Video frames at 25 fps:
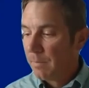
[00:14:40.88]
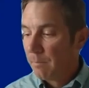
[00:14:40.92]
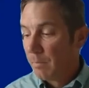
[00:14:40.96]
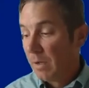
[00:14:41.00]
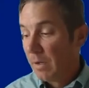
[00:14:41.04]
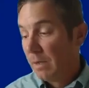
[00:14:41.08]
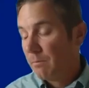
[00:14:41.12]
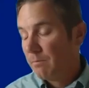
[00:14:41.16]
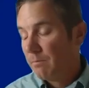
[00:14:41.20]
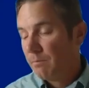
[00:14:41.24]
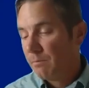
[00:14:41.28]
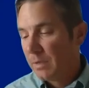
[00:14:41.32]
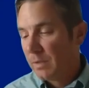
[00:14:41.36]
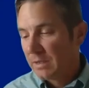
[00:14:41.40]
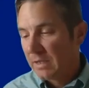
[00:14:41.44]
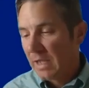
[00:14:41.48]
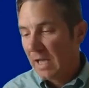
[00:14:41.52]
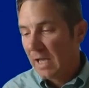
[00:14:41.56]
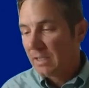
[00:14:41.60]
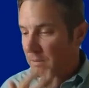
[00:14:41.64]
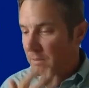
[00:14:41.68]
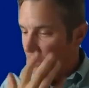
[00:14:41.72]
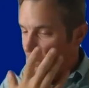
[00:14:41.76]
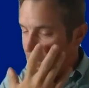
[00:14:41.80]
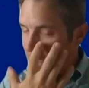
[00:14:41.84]
But
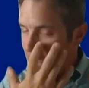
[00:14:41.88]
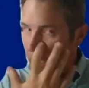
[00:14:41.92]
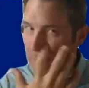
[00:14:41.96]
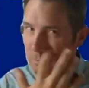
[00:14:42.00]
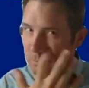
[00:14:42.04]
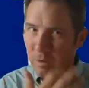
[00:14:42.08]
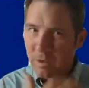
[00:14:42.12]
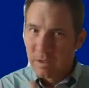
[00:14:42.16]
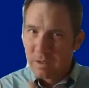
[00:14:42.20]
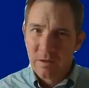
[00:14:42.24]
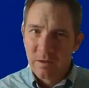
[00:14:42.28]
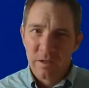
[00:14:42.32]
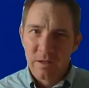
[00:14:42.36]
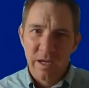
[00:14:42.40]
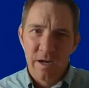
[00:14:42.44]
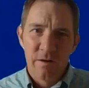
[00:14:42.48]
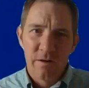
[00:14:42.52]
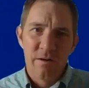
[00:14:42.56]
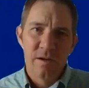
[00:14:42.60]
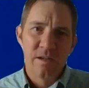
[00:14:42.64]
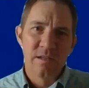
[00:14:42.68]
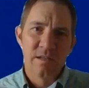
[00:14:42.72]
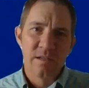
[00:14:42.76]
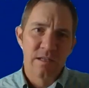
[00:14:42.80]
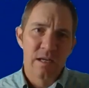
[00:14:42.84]
that's one of the
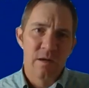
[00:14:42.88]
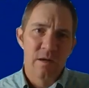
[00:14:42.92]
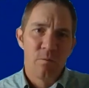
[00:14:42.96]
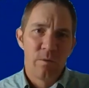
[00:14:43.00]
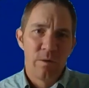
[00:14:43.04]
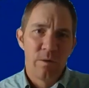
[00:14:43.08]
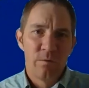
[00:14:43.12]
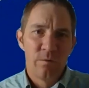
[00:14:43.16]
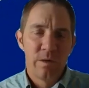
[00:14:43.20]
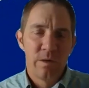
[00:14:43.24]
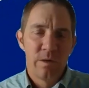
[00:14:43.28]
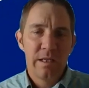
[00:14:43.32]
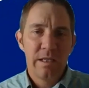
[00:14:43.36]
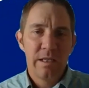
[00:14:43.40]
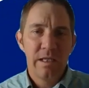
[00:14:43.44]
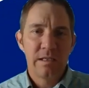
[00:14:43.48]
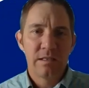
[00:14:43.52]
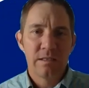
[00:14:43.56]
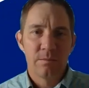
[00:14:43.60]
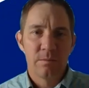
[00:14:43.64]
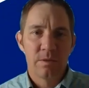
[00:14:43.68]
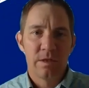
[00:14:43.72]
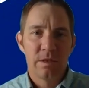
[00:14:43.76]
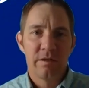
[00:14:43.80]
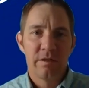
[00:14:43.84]
areas that we really need
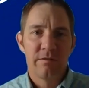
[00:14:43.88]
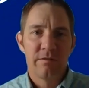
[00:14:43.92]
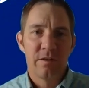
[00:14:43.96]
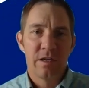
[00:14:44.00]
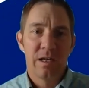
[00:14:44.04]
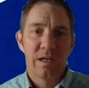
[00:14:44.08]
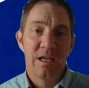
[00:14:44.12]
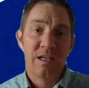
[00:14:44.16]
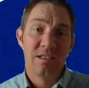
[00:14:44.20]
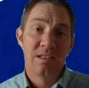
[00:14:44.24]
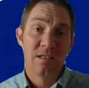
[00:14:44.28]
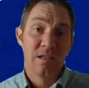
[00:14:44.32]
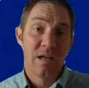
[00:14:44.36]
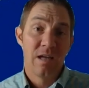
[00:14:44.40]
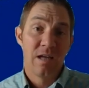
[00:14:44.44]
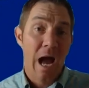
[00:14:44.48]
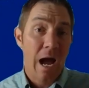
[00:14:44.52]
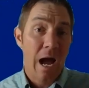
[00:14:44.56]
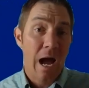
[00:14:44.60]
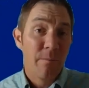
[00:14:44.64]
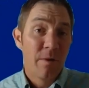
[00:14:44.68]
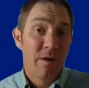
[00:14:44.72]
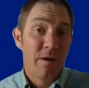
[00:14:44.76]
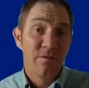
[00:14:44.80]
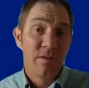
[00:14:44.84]
some clarification.
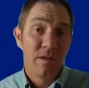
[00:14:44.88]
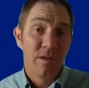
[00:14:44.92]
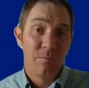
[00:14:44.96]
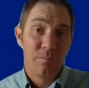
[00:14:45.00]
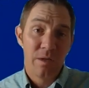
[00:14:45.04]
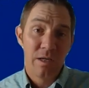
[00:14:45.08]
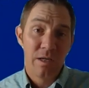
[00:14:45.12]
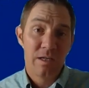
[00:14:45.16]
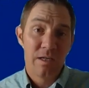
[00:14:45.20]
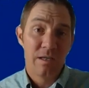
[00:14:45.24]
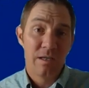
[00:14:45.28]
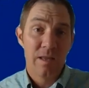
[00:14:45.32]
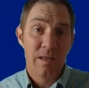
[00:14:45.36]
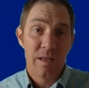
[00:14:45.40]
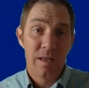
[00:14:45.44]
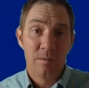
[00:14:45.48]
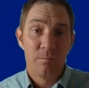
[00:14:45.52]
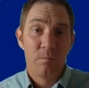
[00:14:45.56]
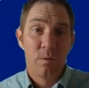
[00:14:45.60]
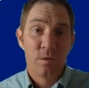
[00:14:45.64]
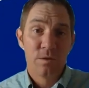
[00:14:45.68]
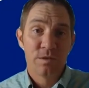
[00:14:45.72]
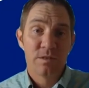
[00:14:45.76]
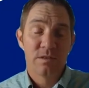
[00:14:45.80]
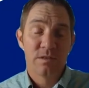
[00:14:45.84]
I'm of the opinion that in
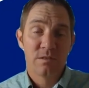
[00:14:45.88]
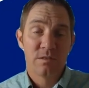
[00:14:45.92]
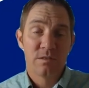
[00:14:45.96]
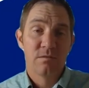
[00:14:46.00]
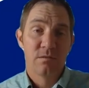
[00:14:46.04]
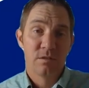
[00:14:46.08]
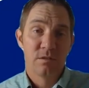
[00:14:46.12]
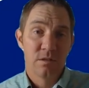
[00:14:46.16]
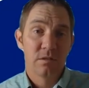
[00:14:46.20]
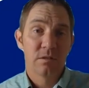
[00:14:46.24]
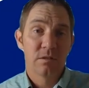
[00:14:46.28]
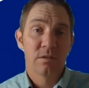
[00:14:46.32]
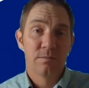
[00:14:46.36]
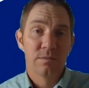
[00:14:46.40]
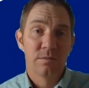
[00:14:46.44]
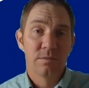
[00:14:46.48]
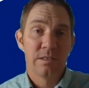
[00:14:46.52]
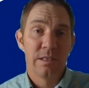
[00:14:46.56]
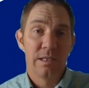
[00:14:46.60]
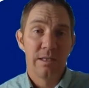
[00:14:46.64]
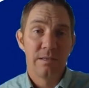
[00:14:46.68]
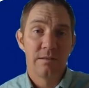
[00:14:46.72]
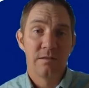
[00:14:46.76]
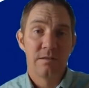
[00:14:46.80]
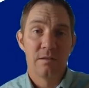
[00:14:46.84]
most
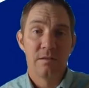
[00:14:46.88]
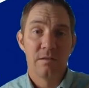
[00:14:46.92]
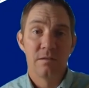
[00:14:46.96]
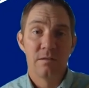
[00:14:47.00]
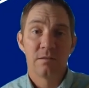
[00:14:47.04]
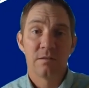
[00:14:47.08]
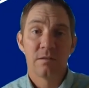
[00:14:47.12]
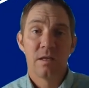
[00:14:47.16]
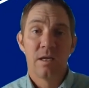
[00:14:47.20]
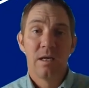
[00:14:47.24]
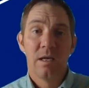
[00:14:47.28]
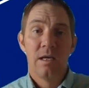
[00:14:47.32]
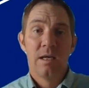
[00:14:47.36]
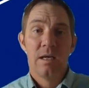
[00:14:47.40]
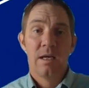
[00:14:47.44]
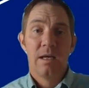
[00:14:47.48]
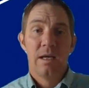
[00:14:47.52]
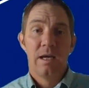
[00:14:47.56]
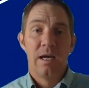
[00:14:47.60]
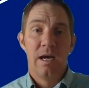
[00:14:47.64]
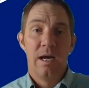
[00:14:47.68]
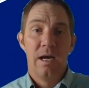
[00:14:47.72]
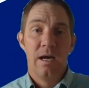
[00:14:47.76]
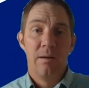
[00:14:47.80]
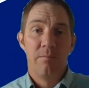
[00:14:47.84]
circumstances,
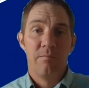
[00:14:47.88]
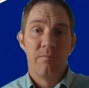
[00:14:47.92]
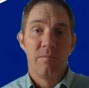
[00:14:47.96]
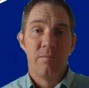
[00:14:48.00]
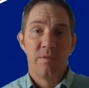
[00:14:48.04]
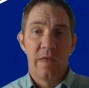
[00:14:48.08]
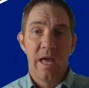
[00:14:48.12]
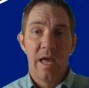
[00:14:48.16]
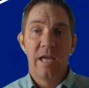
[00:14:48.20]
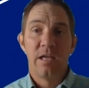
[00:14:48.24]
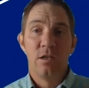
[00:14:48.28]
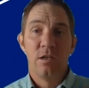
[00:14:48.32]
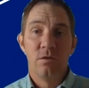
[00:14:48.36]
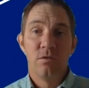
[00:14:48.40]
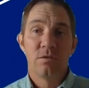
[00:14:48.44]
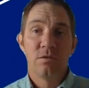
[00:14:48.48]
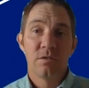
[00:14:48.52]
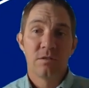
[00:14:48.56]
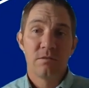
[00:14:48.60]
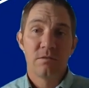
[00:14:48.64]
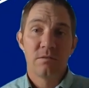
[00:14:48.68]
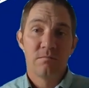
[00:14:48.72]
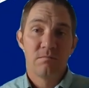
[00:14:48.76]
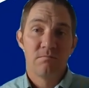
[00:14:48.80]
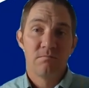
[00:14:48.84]
that
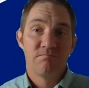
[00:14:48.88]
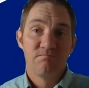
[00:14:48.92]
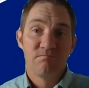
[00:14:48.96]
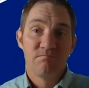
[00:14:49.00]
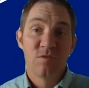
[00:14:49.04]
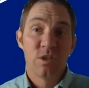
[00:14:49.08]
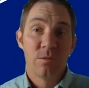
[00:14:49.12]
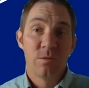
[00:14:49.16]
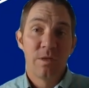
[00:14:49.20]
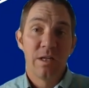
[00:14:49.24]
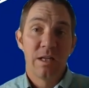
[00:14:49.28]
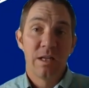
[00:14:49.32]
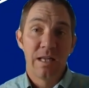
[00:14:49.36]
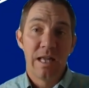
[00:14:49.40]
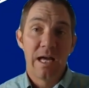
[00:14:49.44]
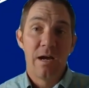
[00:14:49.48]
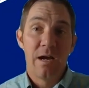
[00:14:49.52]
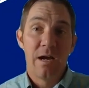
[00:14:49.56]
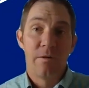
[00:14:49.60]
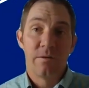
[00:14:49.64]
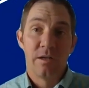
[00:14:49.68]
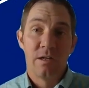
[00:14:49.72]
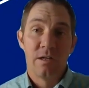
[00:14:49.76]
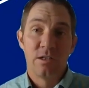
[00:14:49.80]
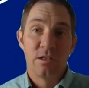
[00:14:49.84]
use should be
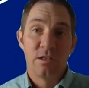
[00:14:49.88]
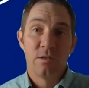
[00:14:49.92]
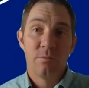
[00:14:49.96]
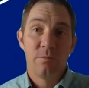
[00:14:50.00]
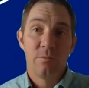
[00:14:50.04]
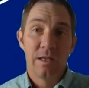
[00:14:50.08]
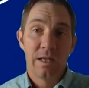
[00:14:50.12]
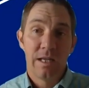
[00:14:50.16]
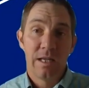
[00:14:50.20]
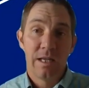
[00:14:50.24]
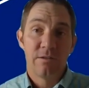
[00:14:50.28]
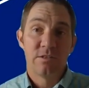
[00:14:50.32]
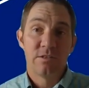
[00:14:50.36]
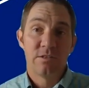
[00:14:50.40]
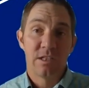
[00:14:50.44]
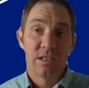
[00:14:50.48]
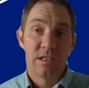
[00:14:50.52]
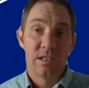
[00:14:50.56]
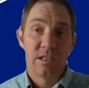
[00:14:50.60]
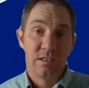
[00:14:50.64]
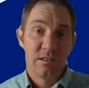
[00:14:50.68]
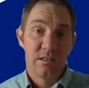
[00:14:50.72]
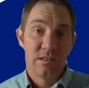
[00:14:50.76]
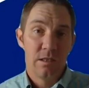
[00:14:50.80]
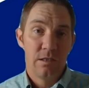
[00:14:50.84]
allowed, and it should be allowed to
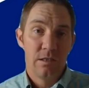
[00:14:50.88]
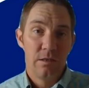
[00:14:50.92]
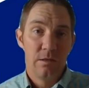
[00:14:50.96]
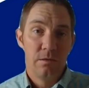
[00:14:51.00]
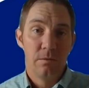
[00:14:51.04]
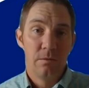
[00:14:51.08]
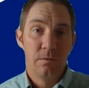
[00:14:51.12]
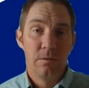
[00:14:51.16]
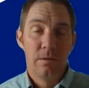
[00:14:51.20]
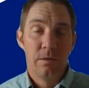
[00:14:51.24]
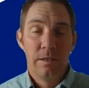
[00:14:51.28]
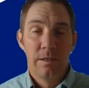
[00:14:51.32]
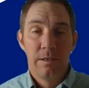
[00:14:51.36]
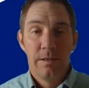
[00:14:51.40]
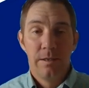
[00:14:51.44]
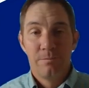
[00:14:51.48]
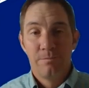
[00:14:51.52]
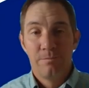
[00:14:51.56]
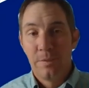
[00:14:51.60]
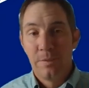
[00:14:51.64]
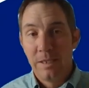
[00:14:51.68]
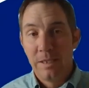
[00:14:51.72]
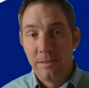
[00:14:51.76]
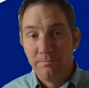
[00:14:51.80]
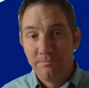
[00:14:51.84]
continue.
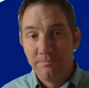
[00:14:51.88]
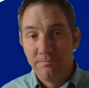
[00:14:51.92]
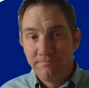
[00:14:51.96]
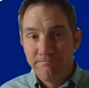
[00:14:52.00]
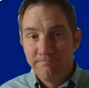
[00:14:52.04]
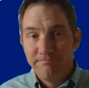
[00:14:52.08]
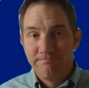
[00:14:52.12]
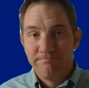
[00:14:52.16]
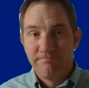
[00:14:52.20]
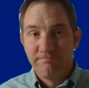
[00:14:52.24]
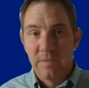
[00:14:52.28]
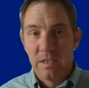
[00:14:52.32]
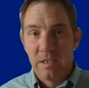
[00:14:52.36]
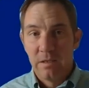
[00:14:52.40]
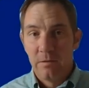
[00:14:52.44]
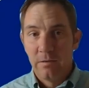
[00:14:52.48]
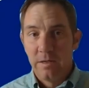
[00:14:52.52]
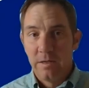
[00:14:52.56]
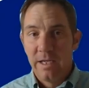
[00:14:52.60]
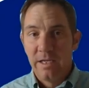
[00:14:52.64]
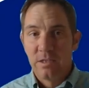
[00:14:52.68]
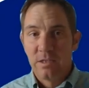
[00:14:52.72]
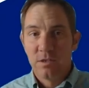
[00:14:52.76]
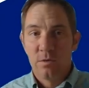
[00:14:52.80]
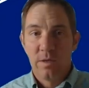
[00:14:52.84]
But
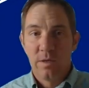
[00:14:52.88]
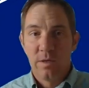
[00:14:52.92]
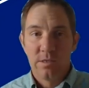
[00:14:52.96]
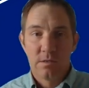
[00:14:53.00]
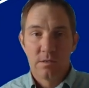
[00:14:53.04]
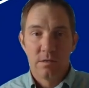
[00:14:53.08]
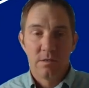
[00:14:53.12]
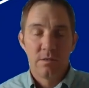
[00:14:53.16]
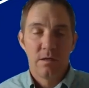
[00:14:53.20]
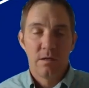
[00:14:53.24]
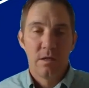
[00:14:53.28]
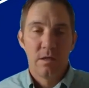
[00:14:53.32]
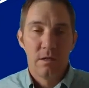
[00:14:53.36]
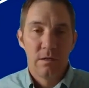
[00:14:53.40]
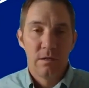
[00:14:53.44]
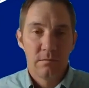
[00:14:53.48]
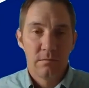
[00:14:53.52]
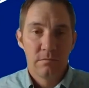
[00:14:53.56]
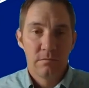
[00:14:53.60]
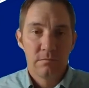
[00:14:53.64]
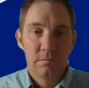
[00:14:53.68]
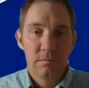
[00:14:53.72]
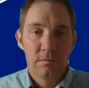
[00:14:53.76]
HOAs are